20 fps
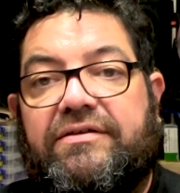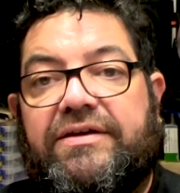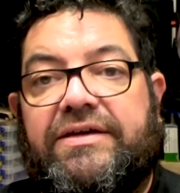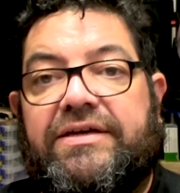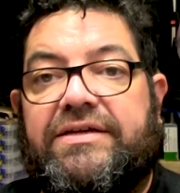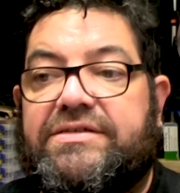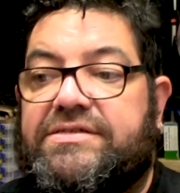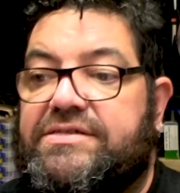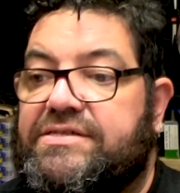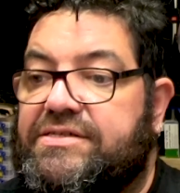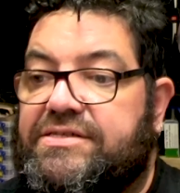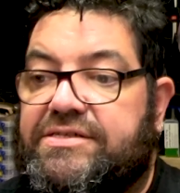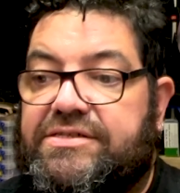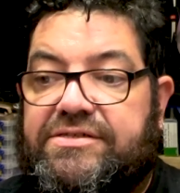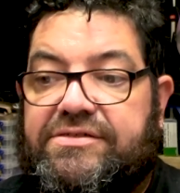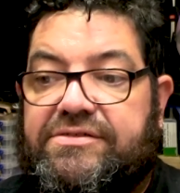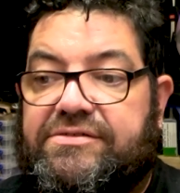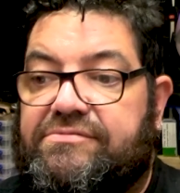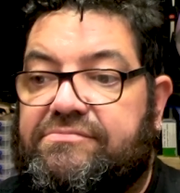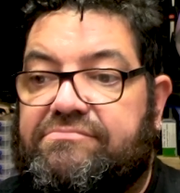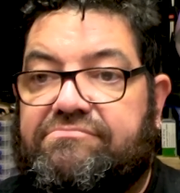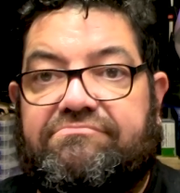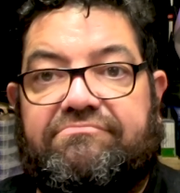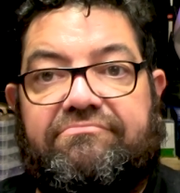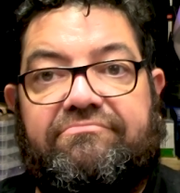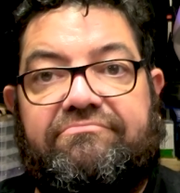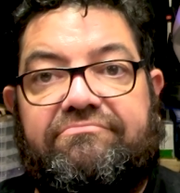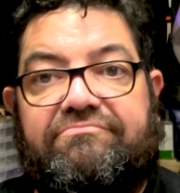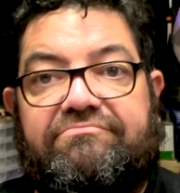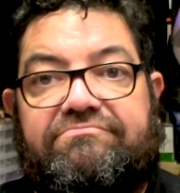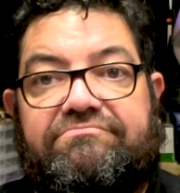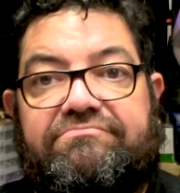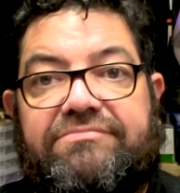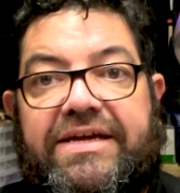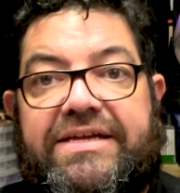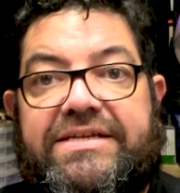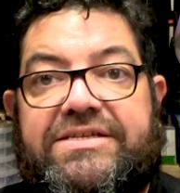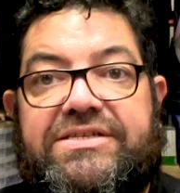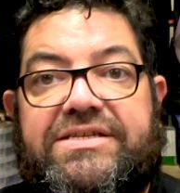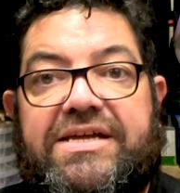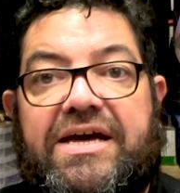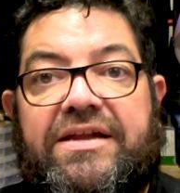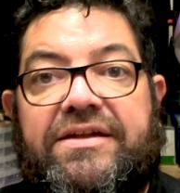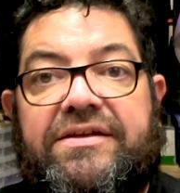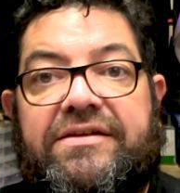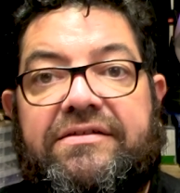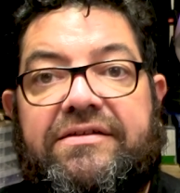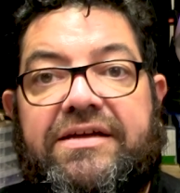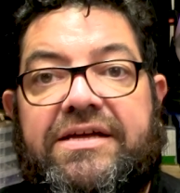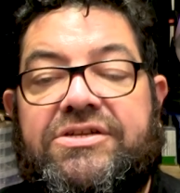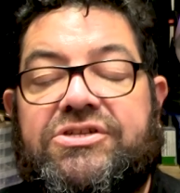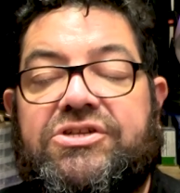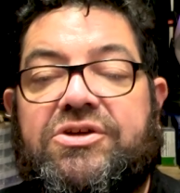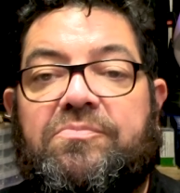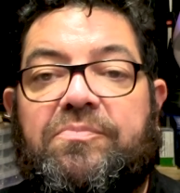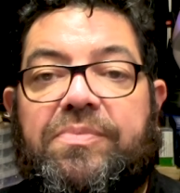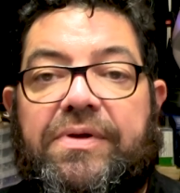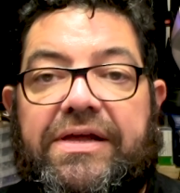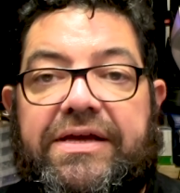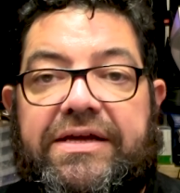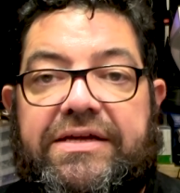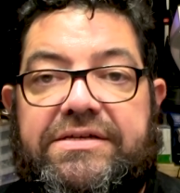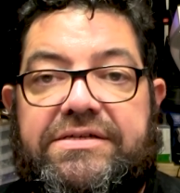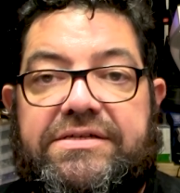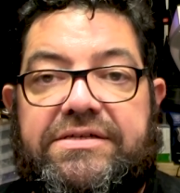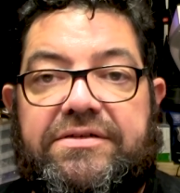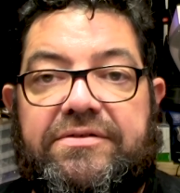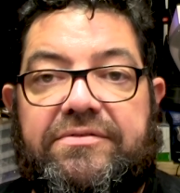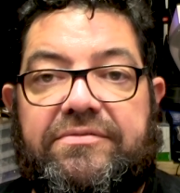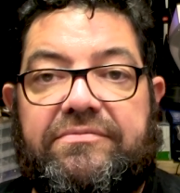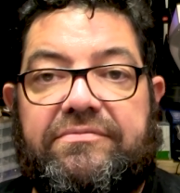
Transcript: It's done, it's complete.